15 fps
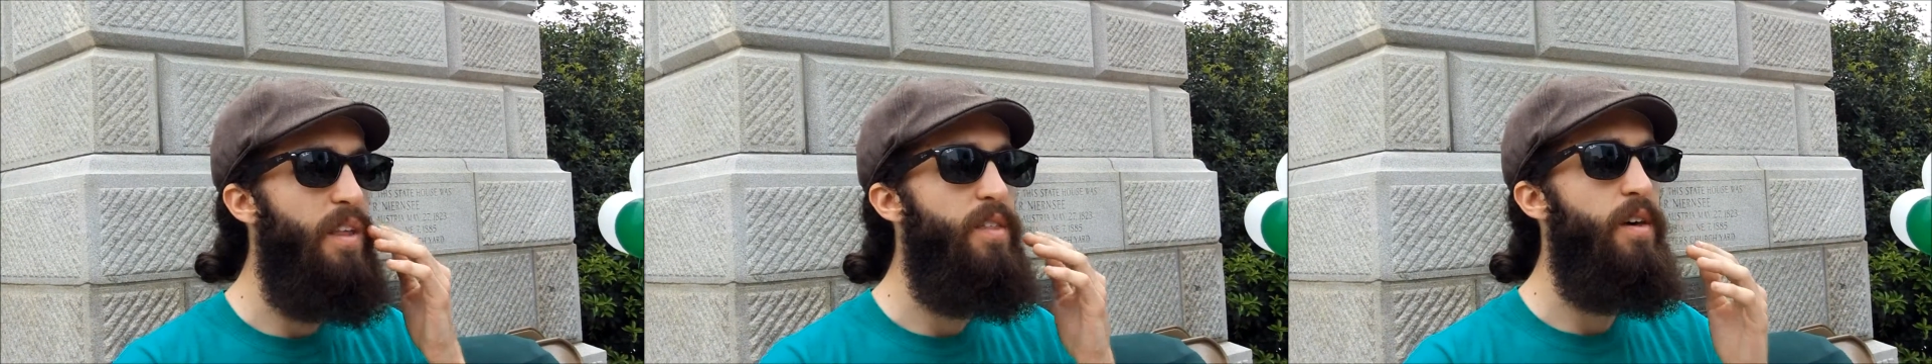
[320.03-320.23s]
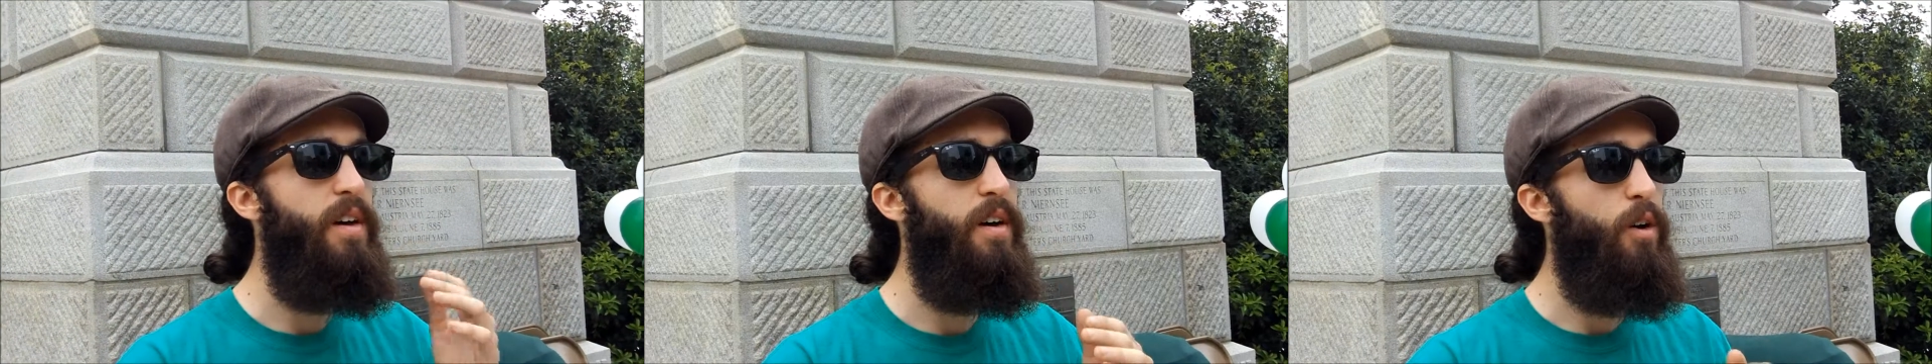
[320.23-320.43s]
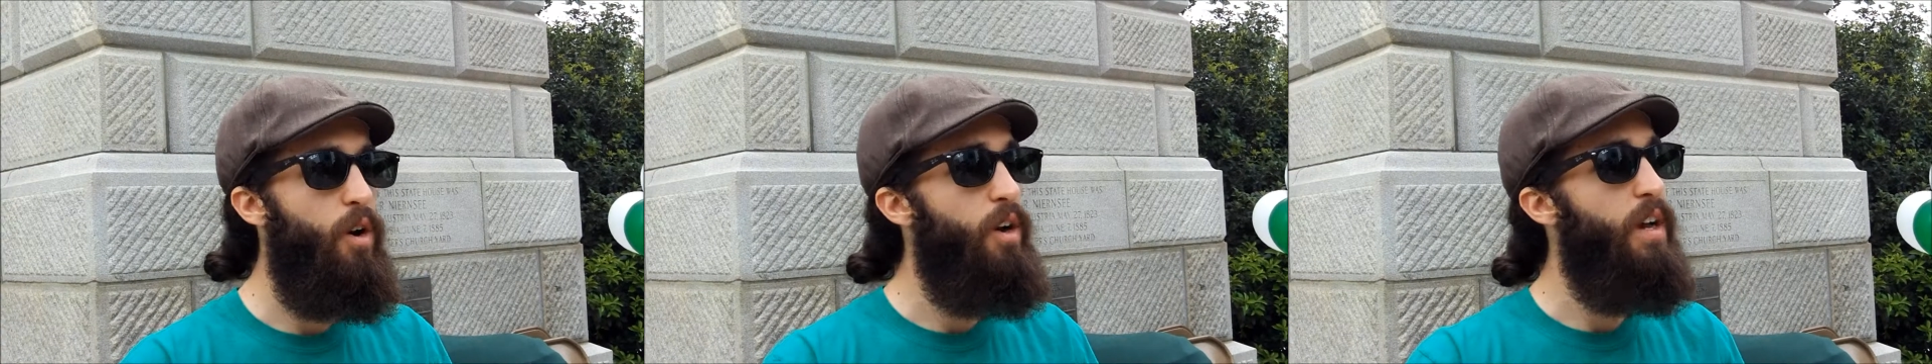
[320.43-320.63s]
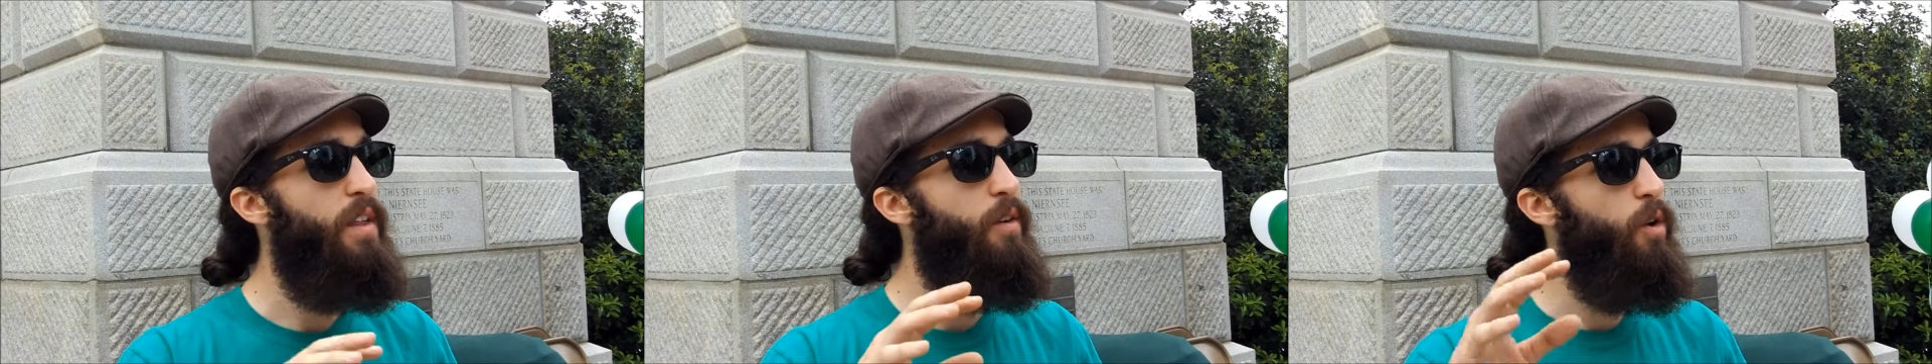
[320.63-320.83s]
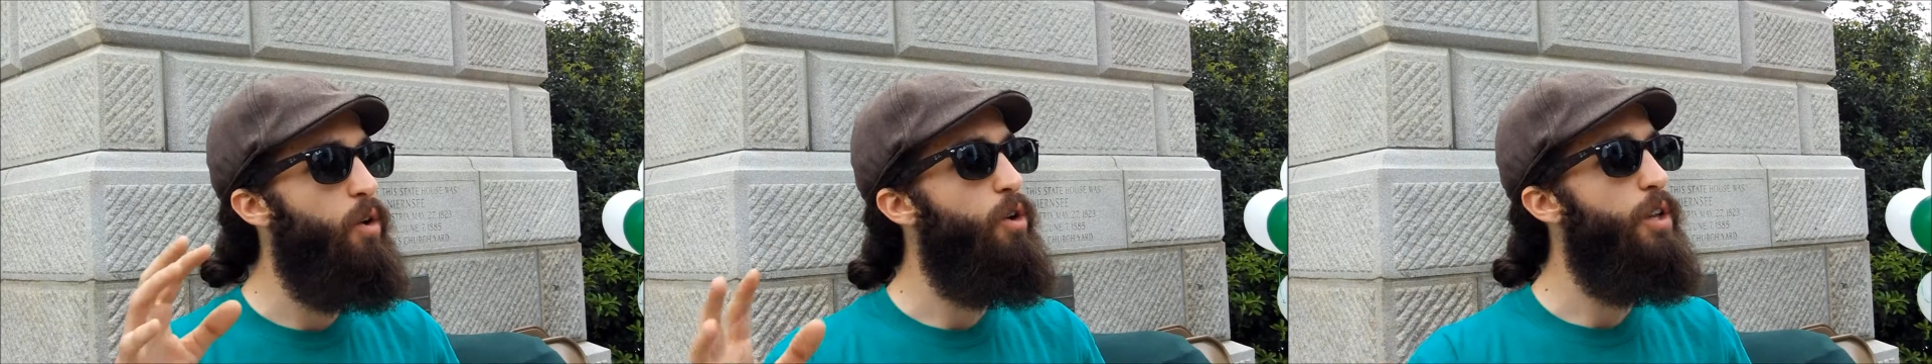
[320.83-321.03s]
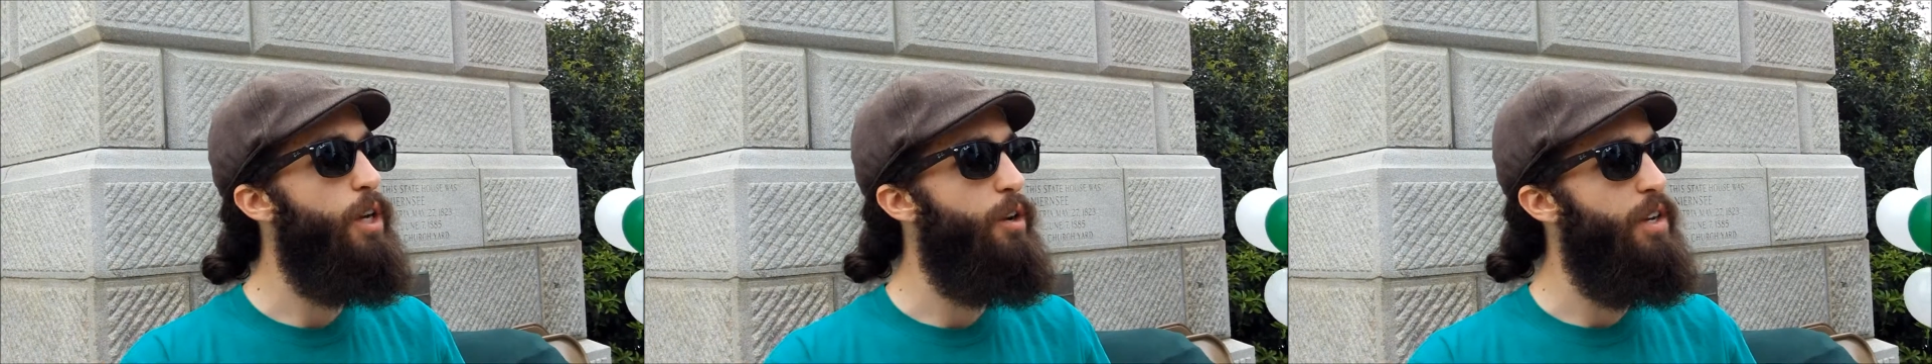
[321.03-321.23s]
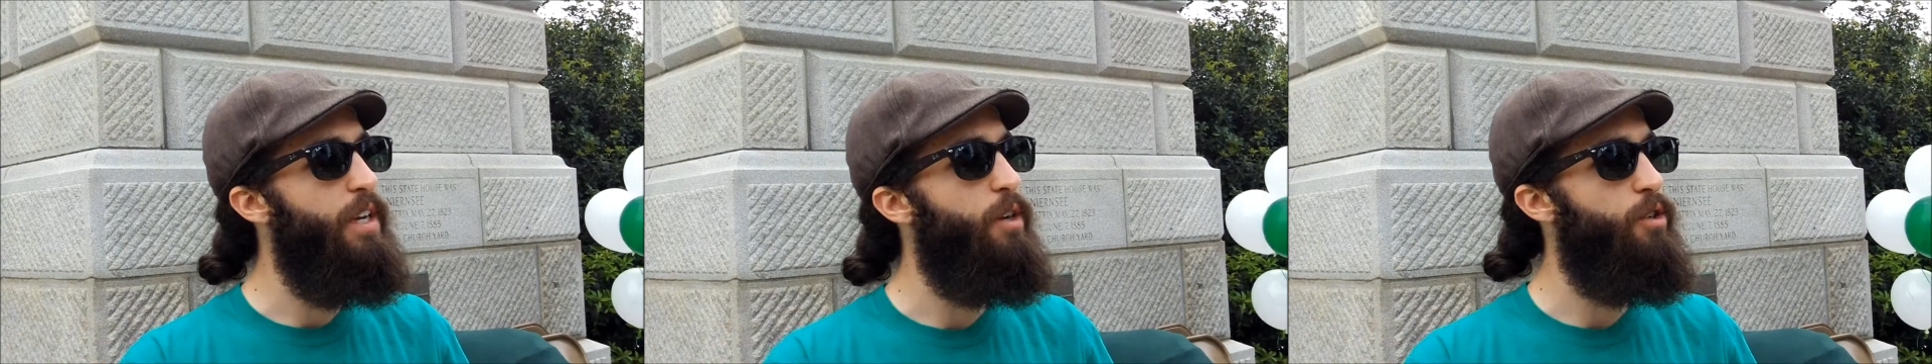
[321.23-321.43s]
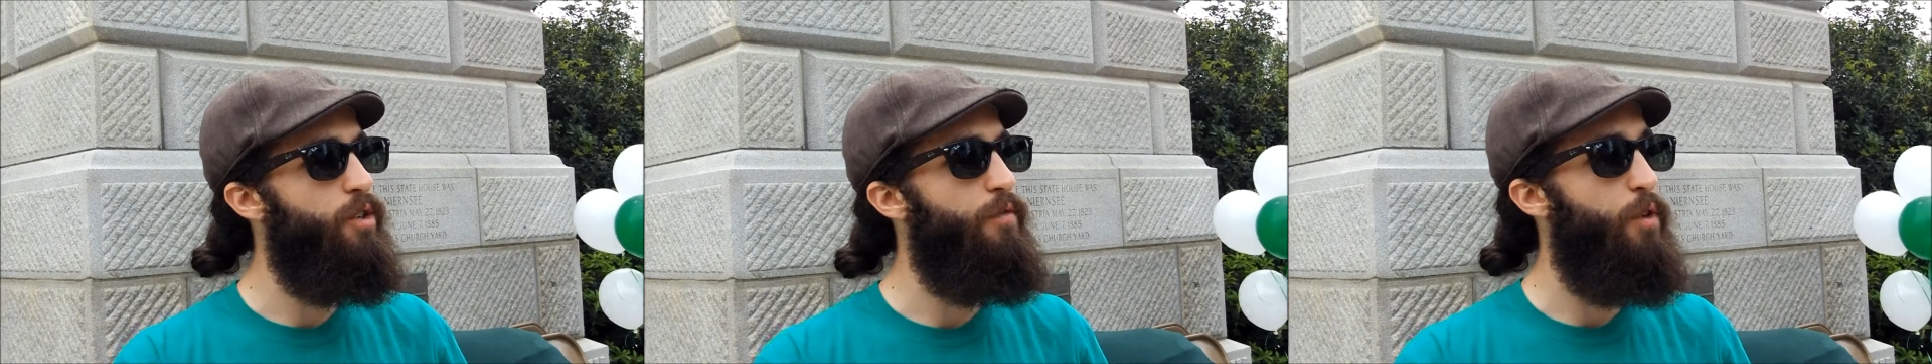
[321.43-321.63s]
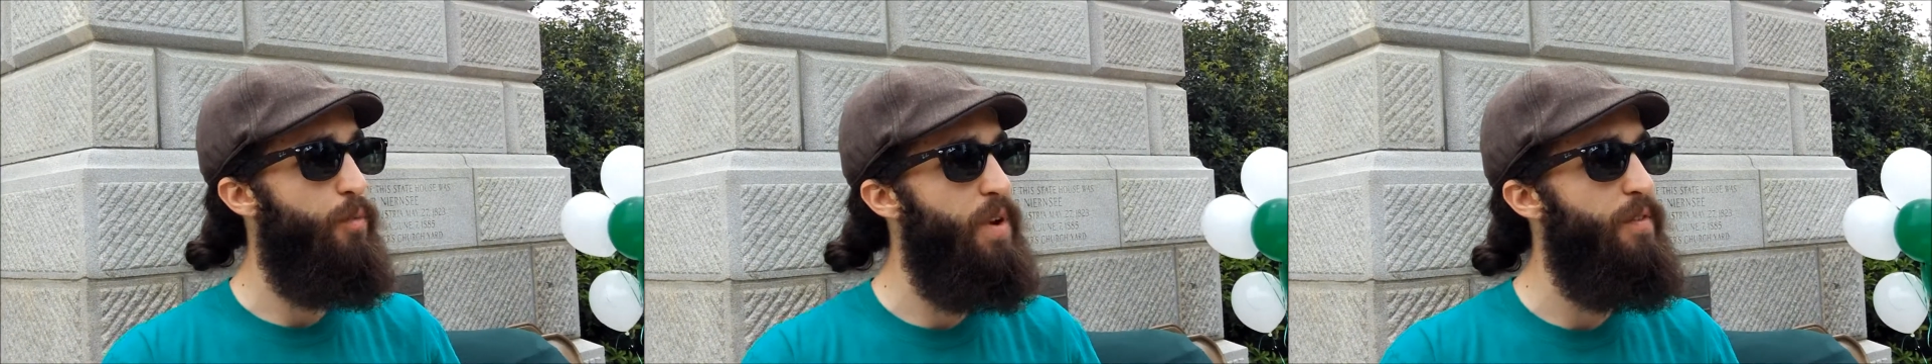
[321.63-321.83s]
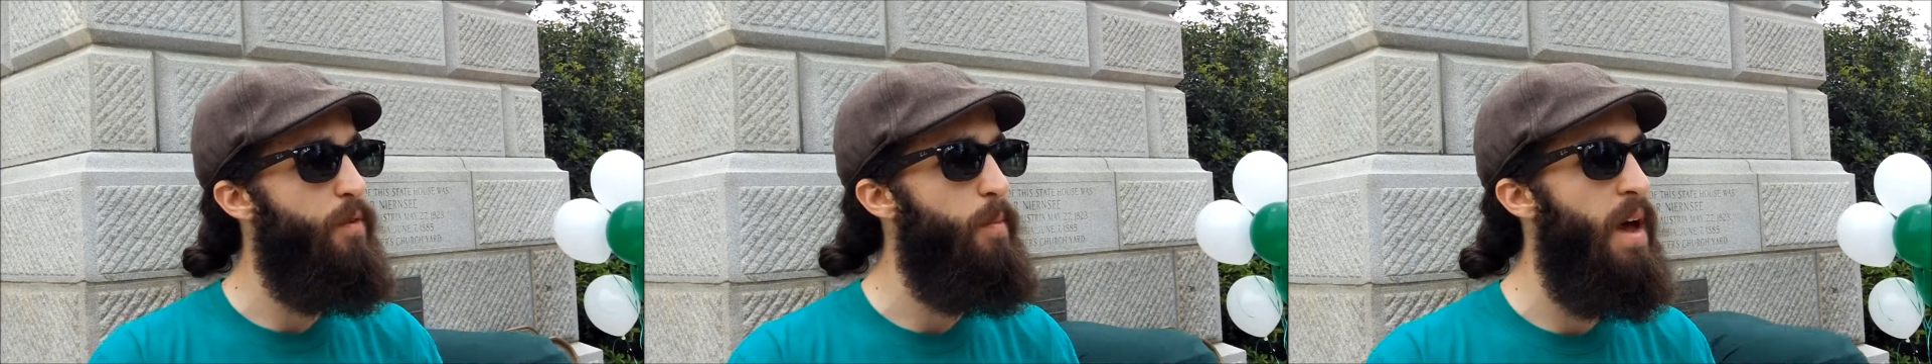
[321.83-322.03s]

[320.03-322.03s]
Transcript: In the earlier years of the Reefer